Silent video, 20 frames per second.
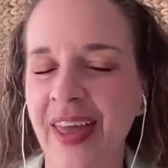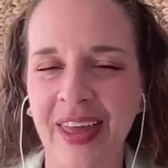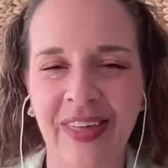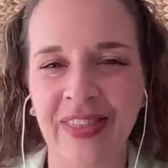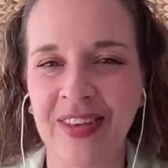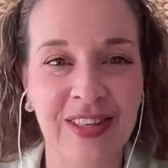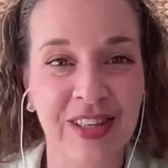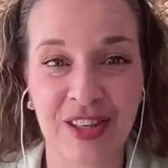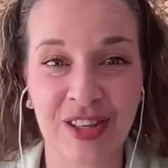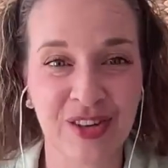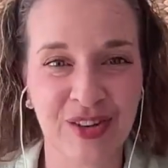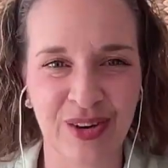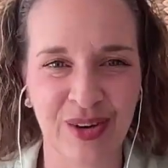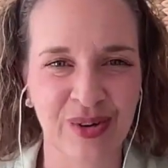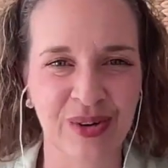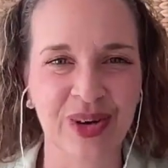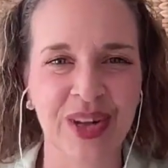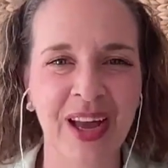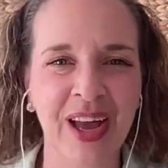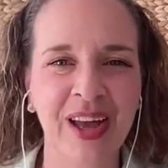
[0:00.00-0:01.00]
this is
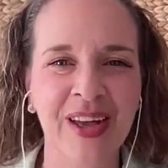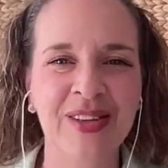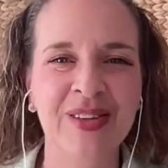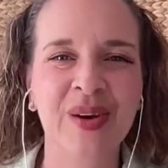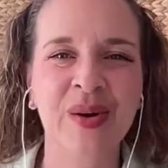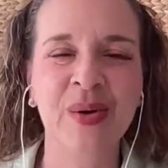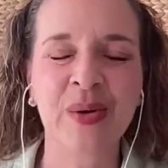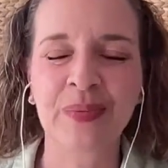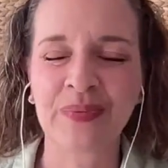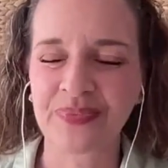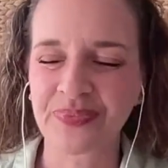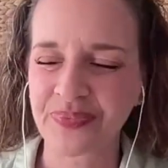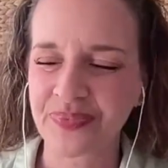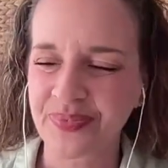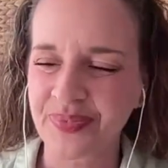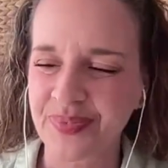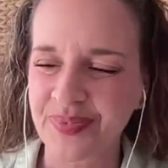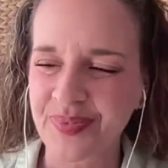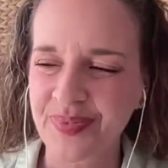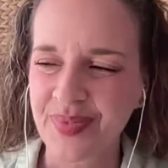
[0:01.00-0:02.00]
true. So
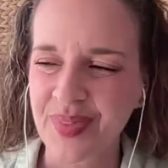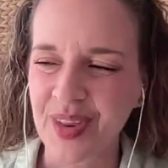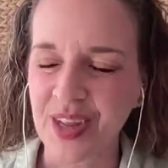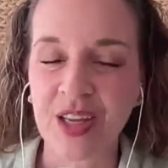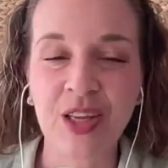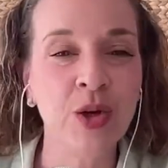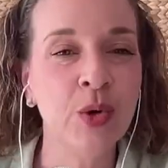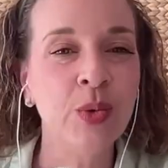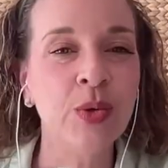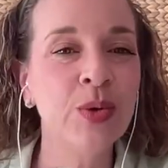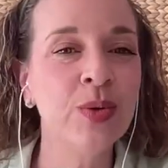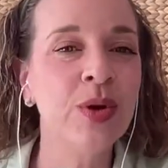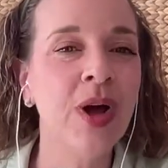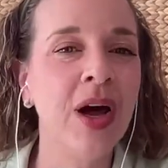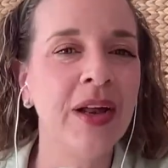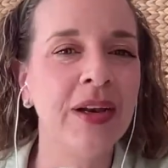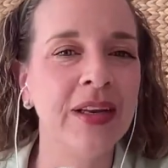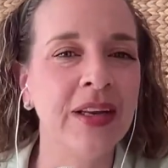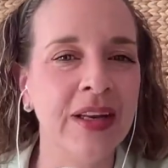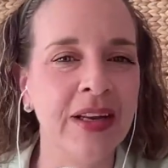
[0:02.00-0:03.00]
you do
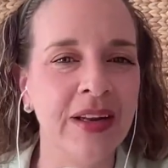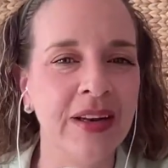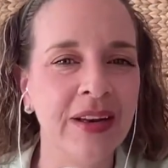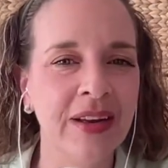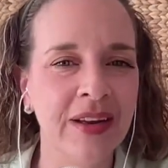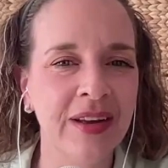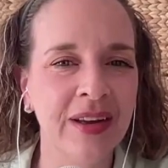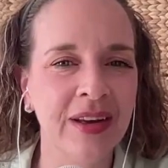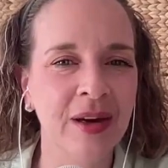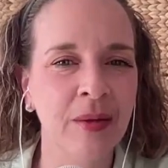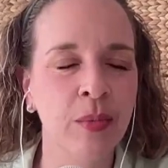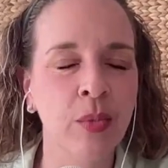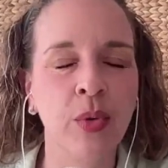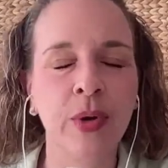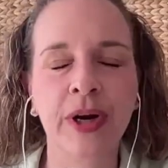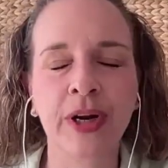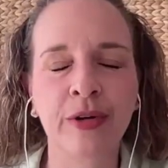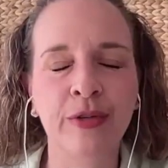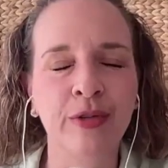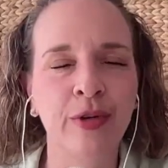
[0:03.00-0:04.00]
not need
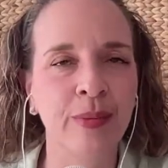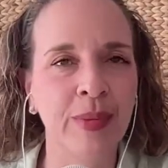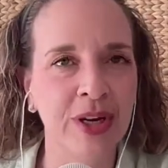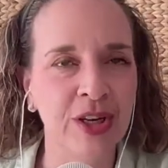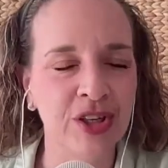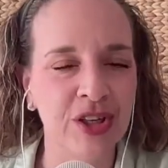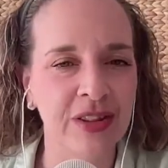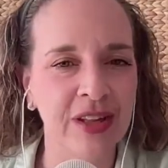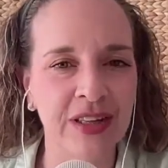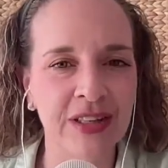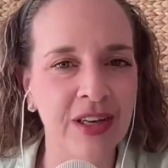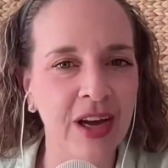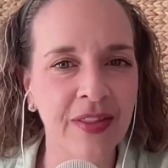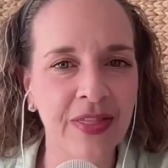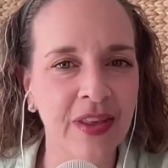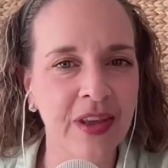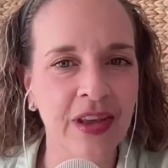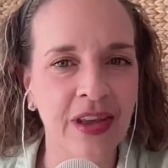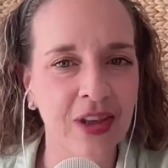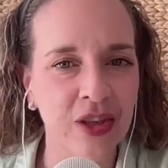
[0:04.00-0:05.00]
more information. That's not
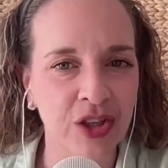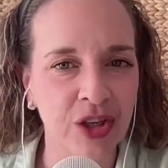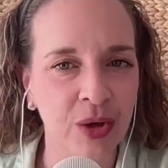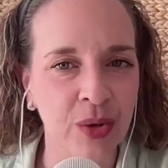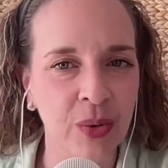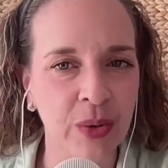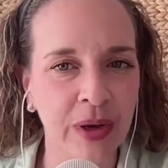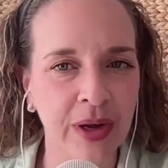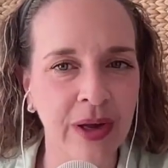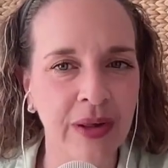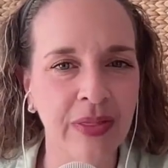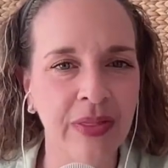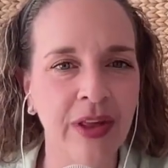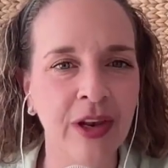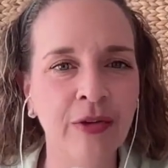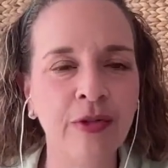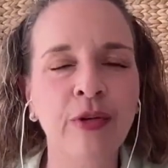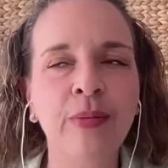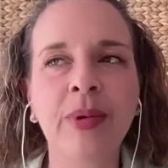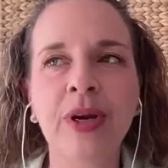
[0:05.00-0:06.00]
the issue. The
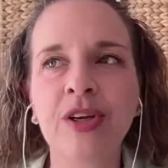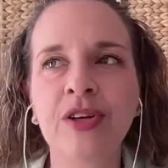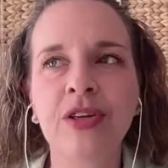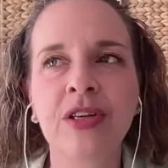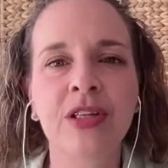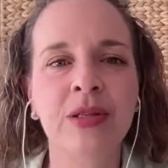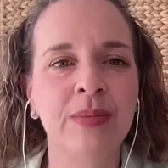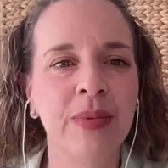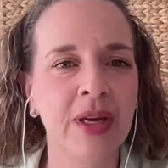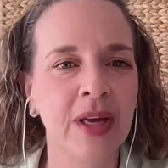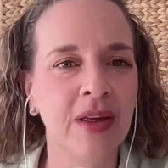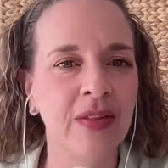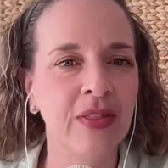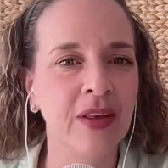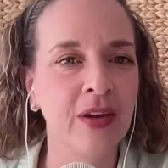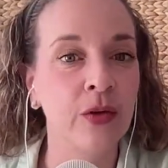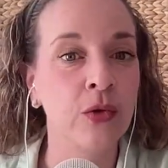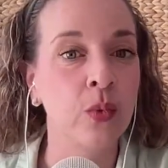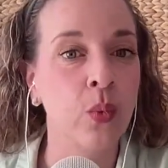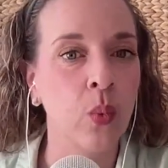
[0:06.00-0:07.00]
information is making
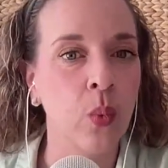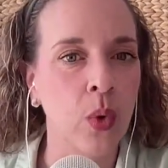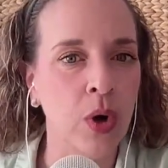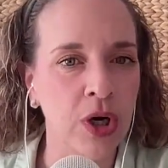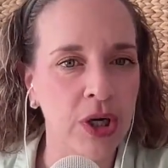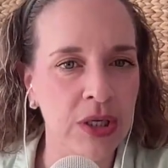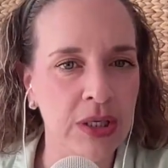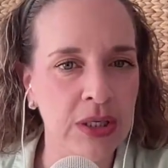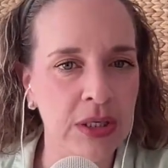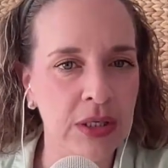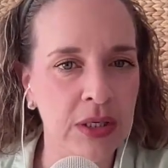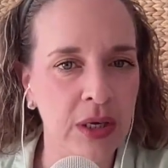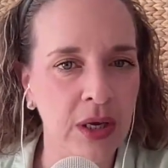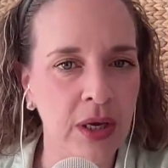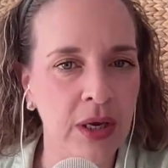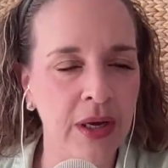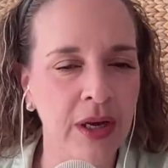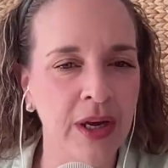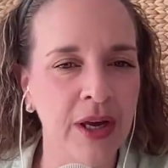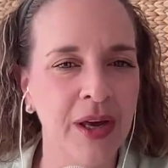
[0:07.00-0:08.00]
things worse
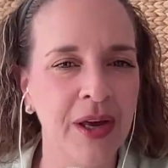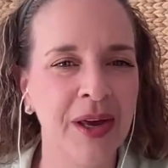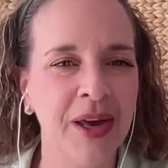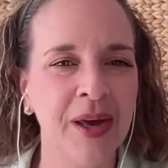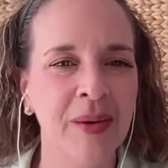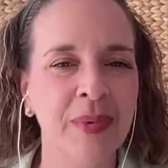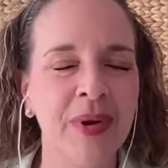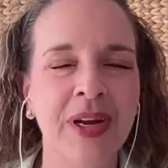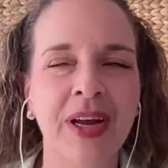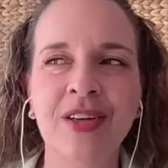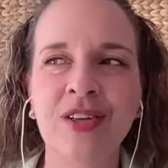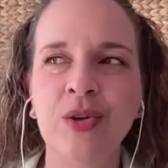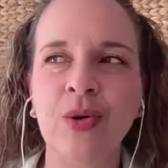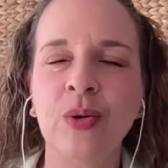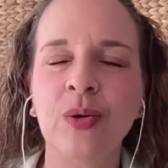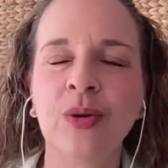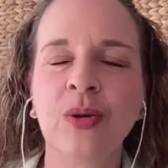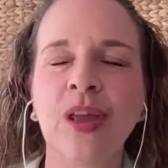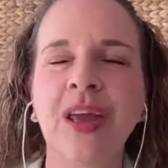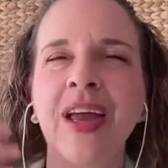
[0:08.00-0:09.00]
because you're
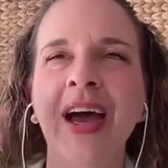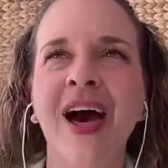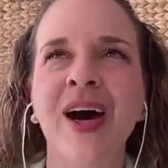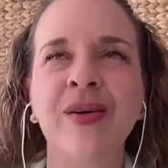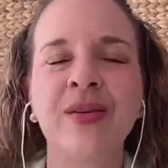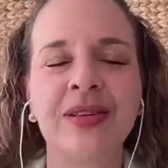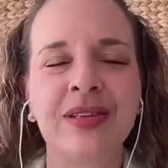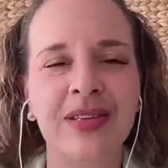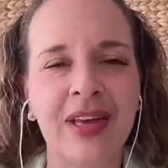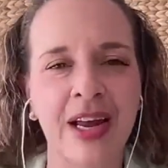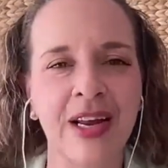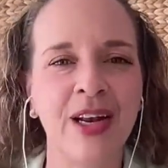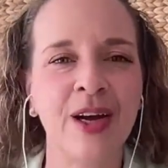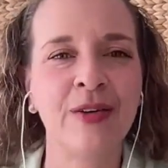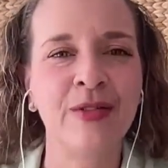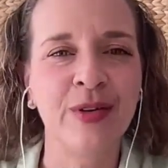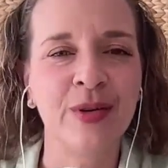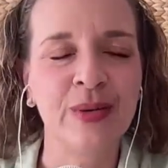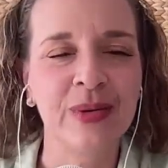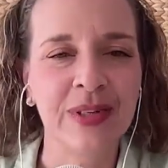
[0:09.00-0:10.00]
looking outside
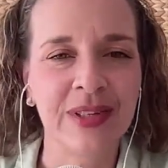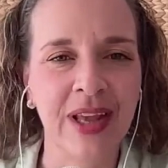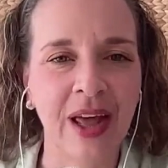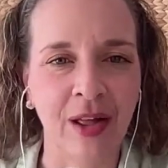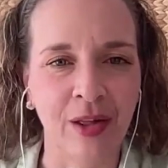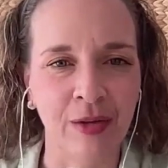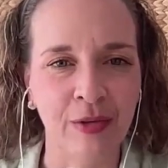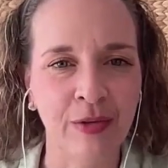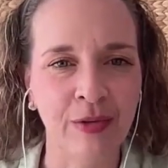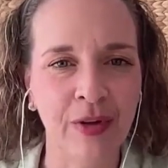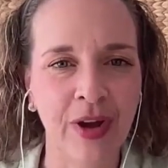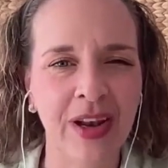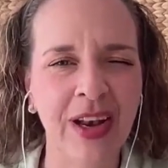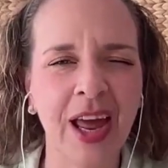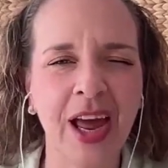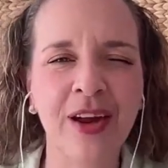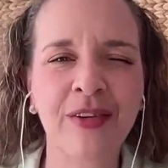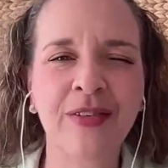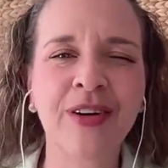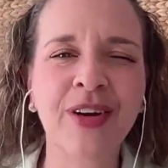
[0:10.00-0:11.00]
of yourself, and
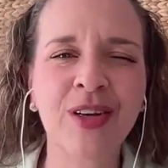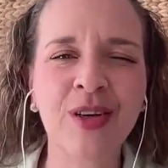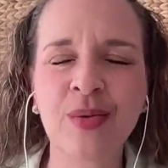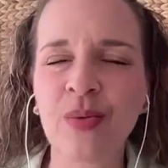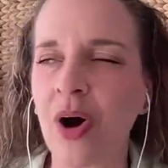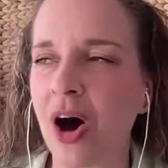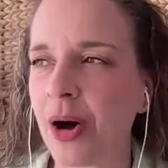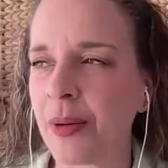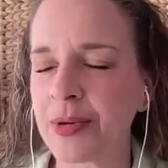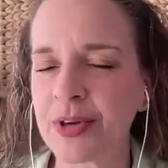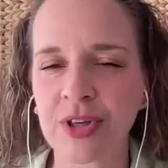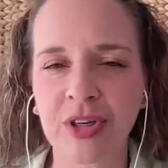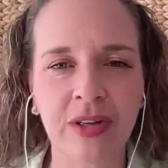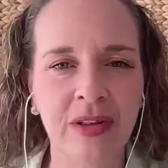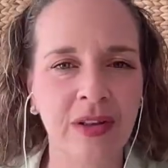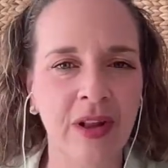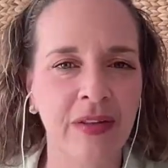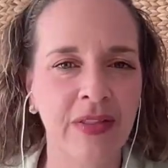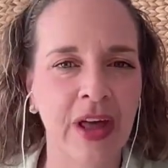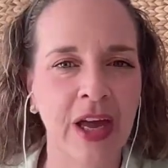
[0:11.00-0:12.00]
every new
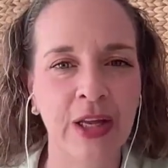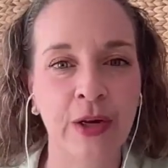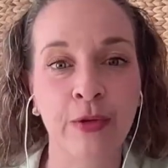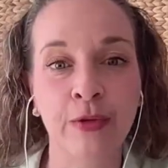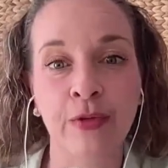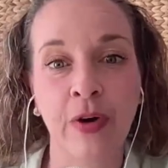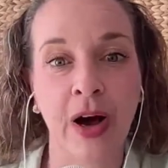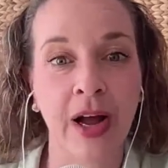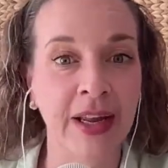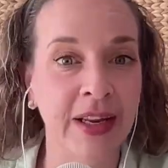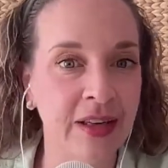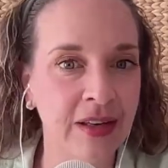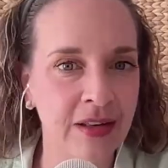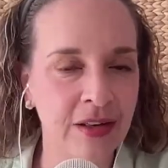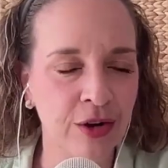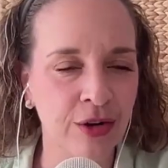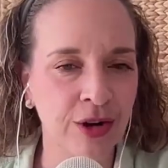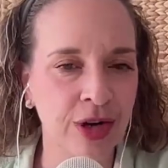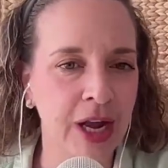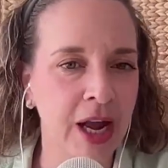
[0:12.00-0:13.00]
option that you find
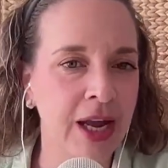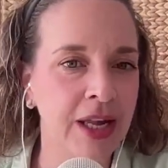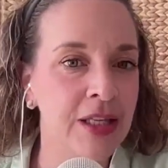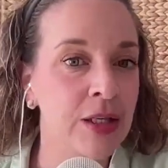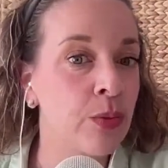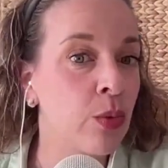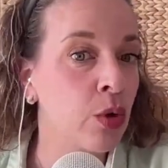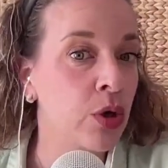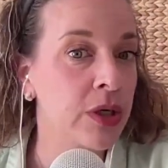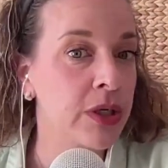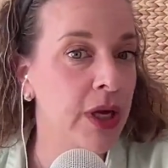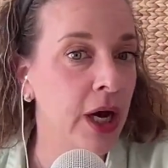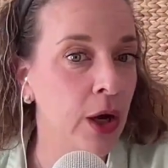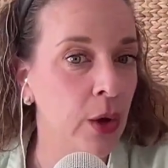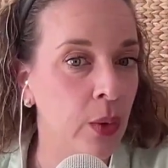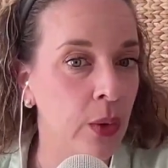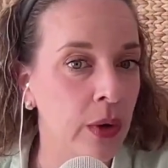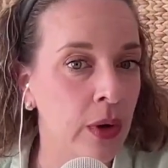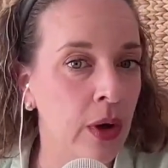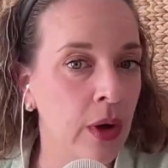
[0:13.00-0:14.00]
creates more
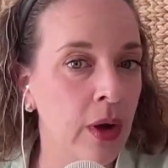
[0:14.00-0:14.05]
doubt.